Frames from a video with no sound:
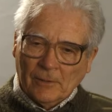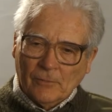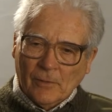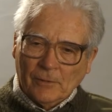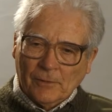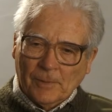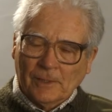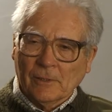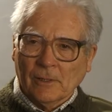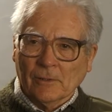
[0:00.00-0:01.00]
You've got to be
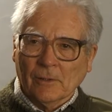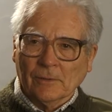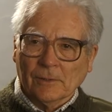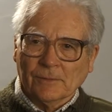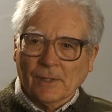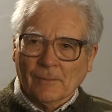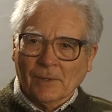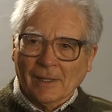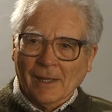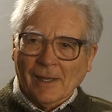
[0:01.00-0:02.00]
turned on to
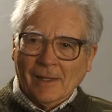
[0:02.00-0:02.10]
something